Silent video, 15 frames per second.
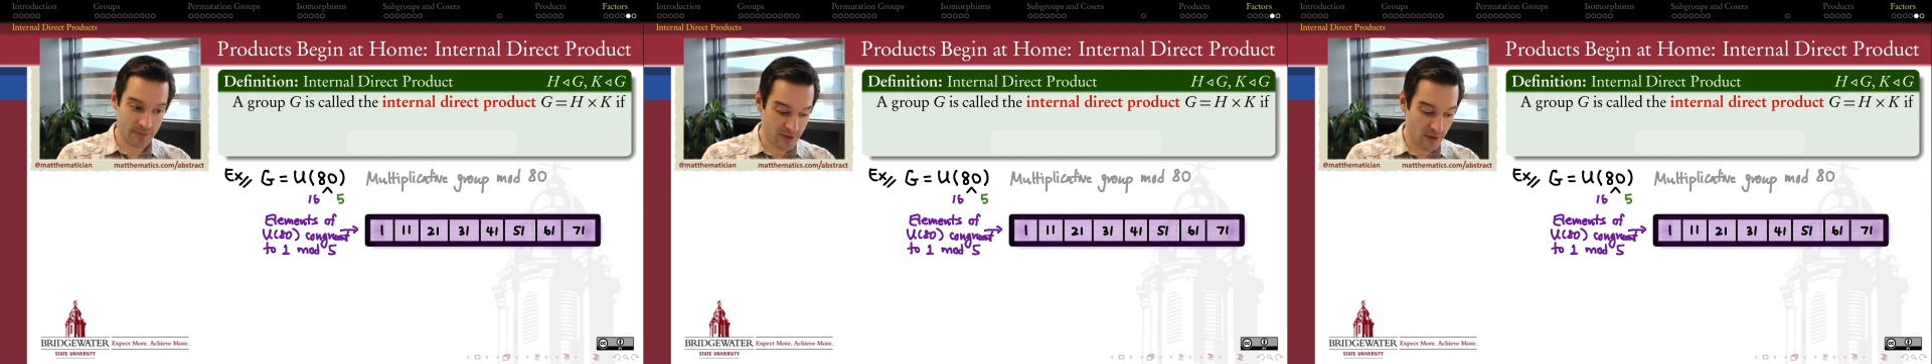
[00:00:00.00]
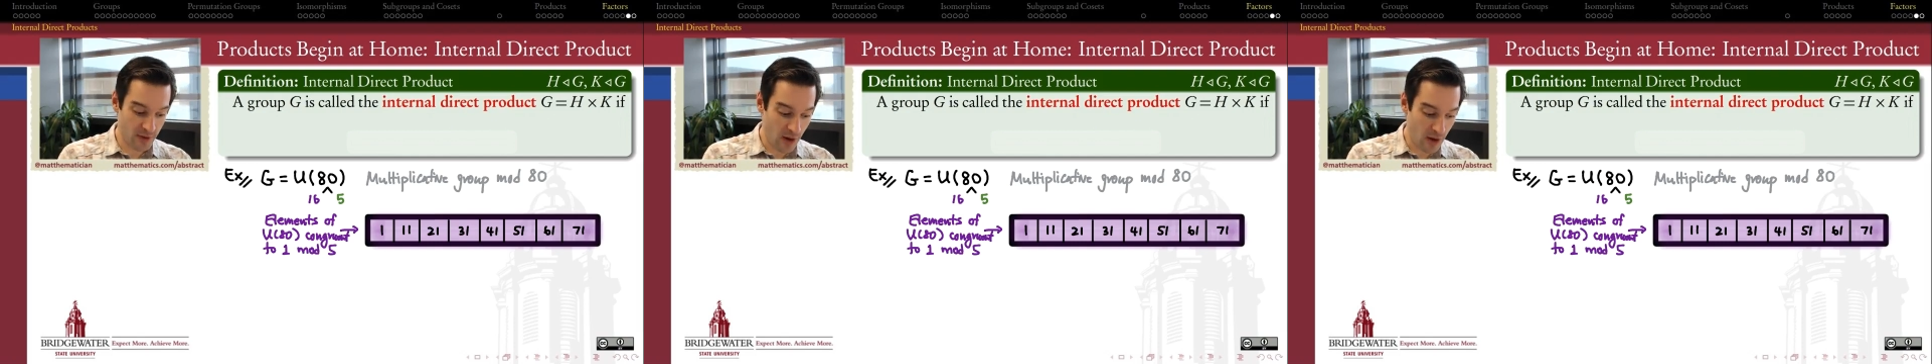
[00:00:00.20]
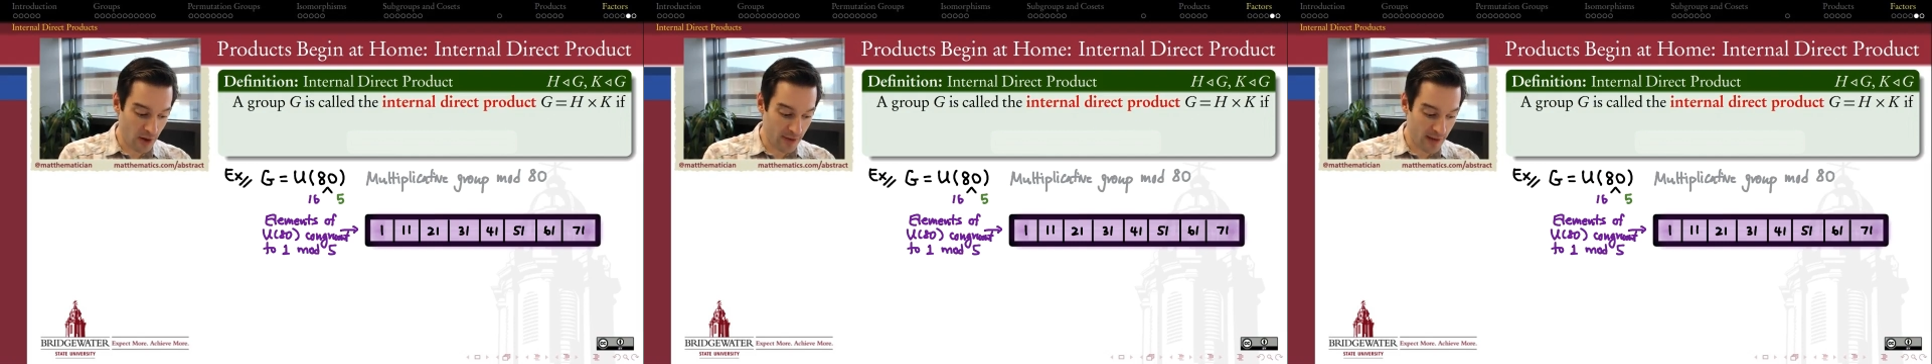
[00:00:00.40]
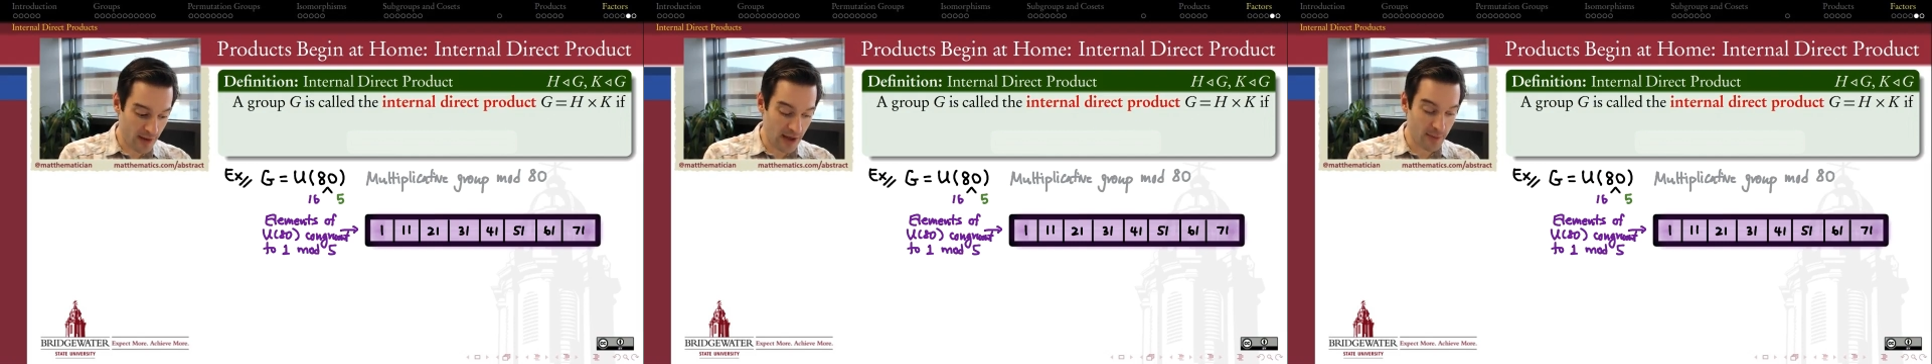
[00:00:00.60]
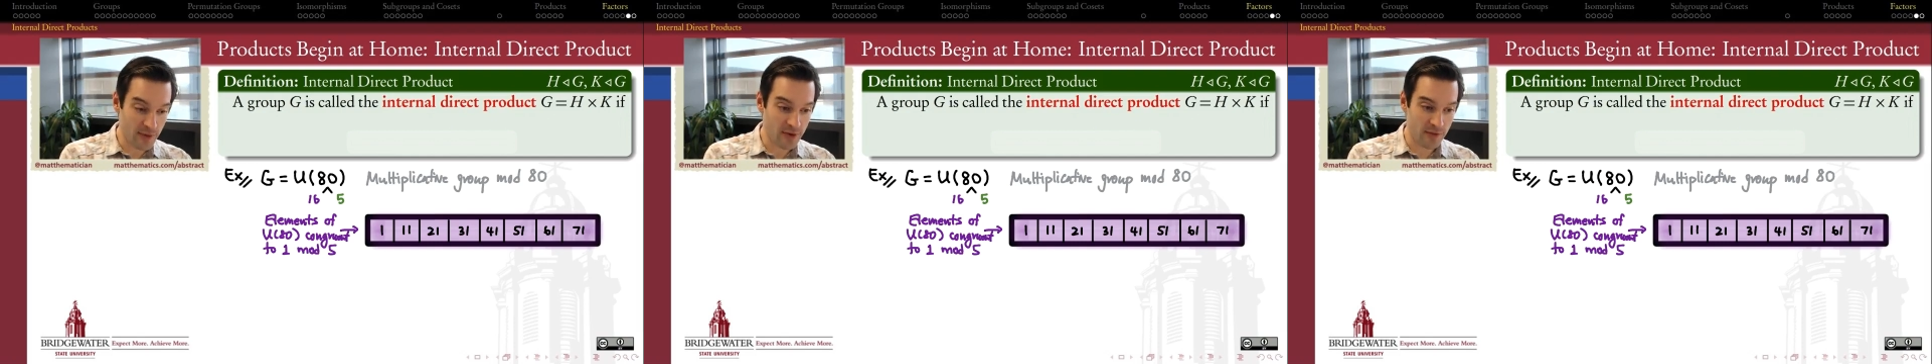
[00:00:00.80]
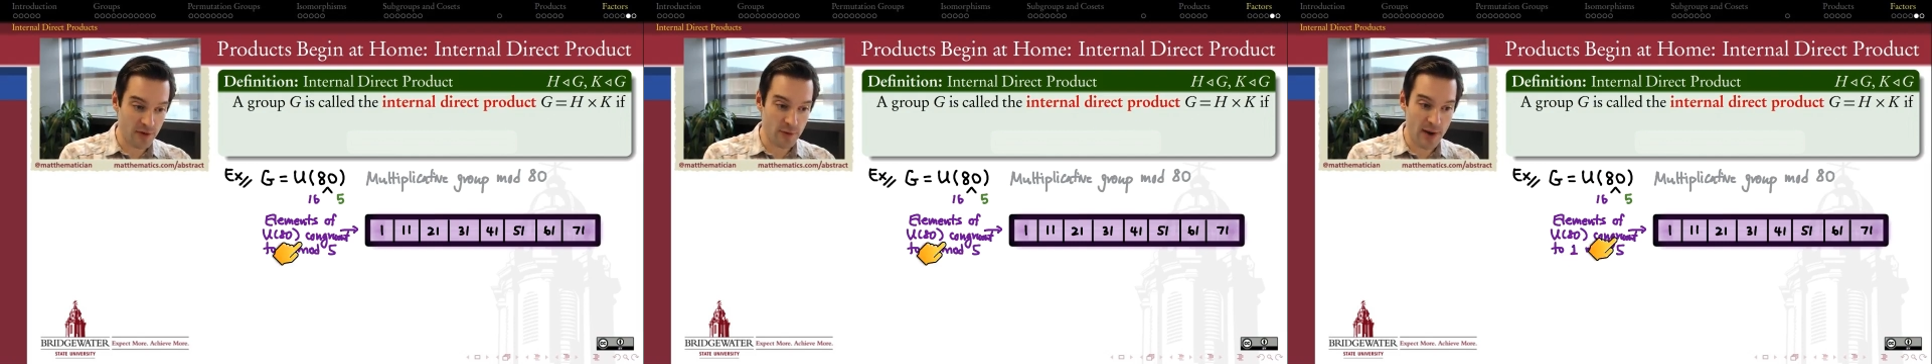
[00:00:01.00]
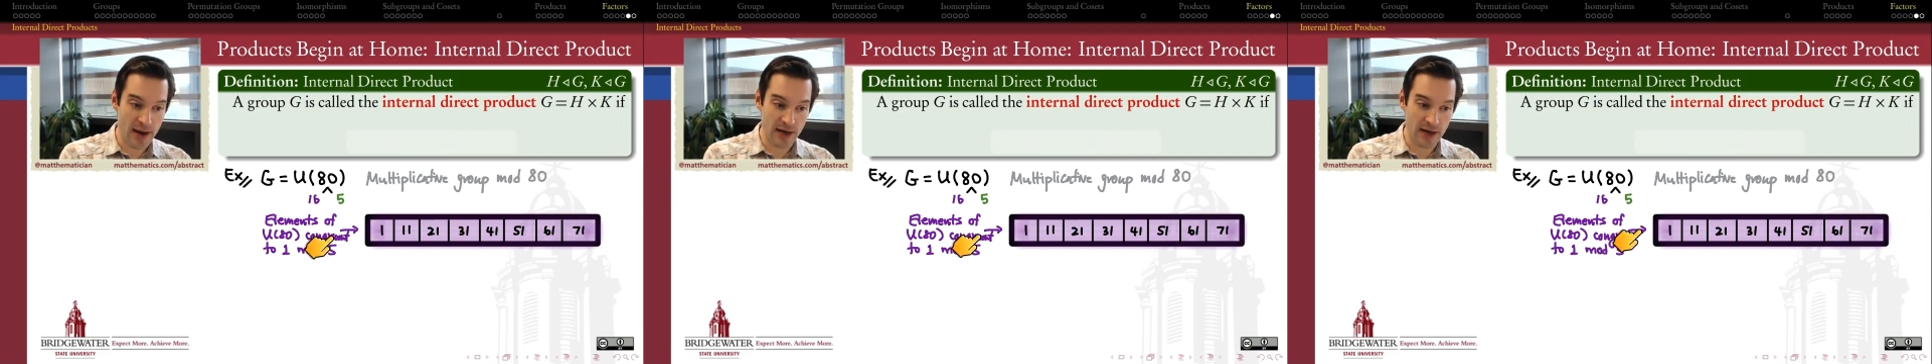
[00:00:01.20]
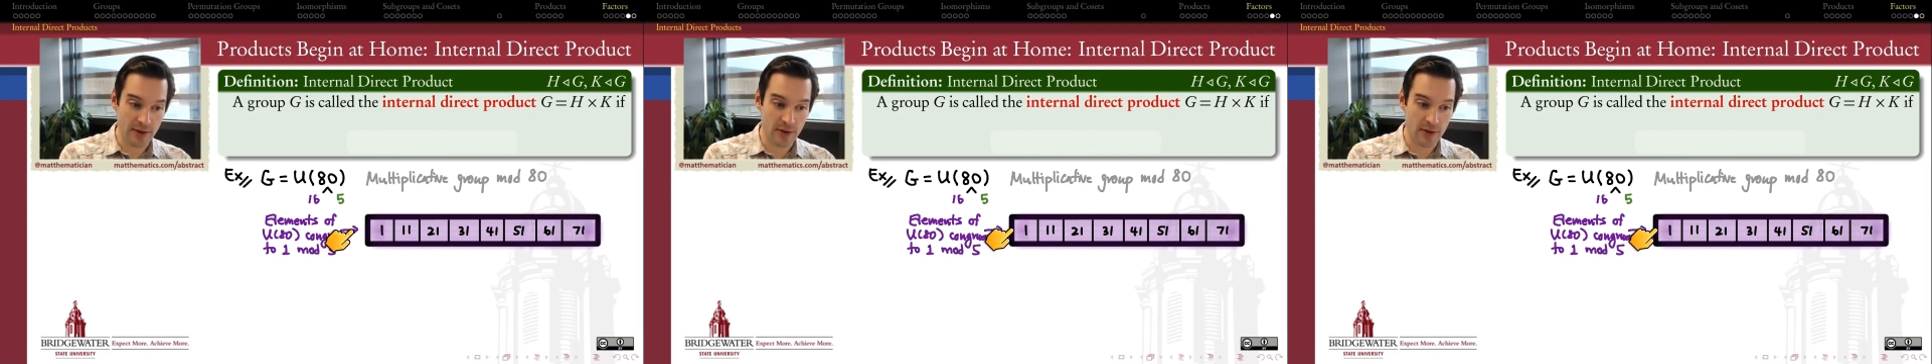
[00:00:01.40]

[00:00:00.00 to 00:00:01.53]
So all the elements of U80